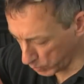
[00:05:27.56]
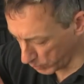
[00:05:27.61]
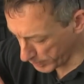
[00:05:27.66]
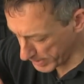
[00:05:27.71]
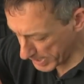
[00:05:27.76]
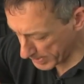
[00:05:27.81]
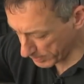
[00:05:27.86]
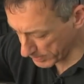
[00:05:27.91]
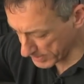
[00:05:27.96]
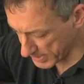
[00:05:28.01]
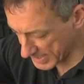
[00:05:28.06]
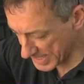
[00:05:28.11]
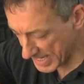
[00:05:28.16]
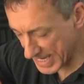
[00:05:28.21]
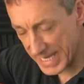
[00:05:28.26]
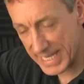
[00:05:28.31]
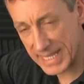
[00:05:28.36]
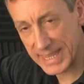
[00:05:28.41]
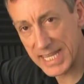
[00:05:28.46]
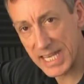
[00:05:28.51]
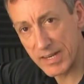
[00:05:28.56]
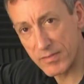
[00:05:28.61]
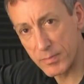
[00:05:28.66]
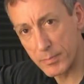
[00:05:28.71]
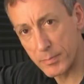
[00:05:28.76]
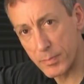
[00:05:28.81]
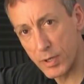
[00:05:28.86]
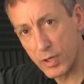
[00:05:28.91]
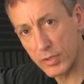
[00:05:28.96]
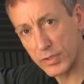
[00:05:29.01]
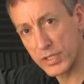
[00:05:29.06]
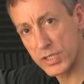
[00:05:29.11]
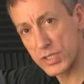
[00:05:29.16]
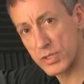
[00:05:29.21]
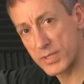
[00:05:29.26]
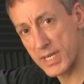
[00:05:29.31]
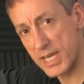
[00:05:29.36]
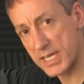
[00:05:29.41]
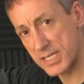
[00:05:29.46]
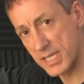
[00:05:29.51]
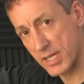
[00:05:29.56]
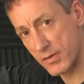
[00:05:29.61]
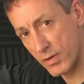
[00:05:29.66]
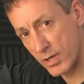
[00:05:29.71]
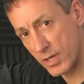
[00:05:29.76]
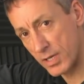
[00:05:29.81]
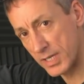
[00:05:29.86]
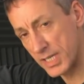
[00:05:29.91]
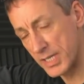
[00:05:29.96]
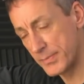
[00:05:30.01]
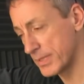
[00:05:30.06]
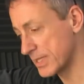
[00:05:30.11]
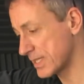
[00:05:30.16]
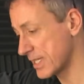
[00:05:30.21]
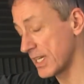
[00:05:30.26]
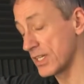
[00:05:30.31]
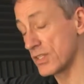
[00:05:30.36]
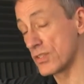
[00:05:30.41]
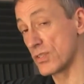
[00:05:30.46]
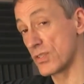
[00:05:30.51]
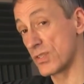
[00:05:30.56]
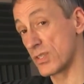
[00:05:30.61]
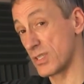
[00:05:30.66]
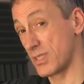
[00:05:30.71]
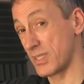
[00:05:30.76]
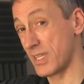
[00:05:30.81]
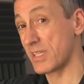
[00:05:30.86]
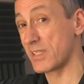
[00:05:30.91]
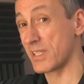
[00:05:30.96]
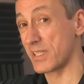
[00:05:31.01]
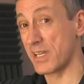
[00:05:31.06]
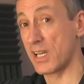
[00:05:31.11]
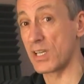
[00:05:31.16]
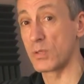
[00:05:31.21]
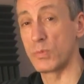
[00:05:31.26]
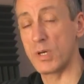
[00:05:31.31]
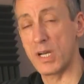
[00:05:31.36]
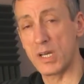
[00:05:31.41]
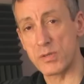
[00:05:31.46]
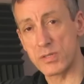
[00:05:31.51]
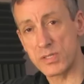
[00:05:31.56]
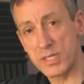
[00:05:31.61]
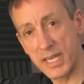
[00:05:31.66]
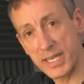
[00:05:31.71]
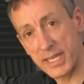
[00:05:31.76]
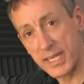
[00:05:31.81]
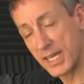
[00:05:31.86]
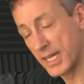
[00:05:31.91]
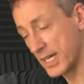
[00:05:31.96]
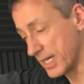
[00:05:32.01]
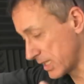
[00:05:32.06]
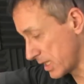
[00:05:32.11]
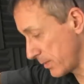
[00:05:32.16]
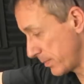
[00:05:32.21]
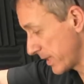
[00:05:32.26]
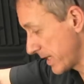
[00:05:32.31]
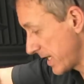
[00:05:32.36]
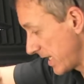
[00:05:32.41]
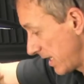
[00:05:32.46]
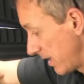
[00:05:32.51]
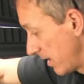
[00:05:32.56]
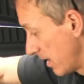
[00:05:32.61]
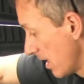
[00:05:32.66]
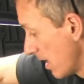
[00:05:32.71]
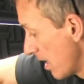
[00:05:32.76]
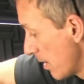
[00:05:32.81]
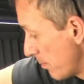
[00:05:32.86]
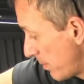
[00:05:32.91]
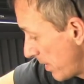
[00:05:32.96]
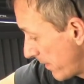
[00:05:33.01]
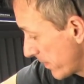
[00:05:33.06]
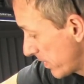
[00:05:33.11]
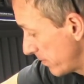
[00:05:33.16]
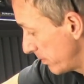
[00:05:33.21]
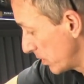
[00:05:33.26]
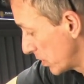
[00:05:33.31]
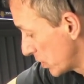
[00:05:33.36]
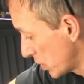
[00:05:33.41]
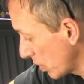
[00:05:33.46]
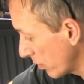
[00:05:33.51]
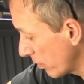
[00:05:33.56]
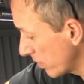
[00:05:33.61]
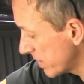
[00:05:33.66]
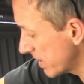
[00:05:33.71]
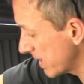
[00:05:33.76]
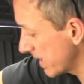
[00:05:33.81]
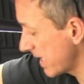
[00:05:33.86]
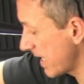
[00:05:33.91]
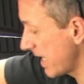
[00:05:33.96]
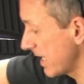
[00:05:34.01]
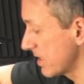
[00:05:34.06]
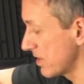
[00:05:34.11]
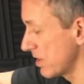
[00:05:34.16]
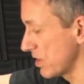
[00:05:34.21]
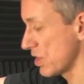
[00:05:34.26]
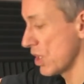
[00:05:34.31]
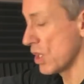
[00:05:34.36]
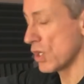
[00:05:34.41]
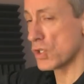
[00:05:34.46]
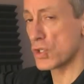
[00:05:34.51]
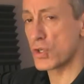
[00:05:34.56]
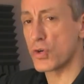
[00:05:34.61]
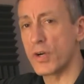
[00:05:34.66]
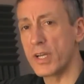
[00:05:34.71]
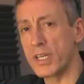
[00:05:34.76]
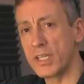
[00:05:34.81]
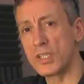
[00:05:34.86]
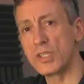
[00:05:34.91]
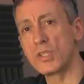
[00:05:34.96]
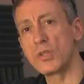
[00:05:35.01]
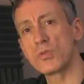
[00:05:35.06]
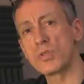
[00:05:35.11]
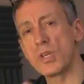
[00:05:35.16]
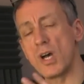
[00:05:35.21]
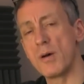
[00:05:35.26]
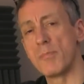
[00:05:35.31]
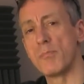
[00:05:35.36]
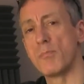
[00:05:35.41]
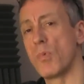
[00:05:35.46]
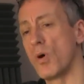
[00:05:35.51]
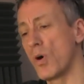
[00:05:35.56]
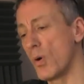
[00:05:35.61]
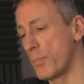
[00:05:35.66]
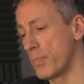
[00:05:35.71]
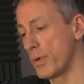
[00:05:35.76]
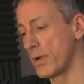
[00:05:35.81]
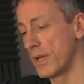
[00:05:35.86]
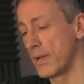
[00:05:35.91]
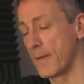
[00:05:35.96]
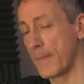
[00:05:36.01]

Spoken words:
will be able to get in there and polish. So yes, there are limitations. That's exactly what I was saying at the beginning. But for the majority of cases, try and use a mop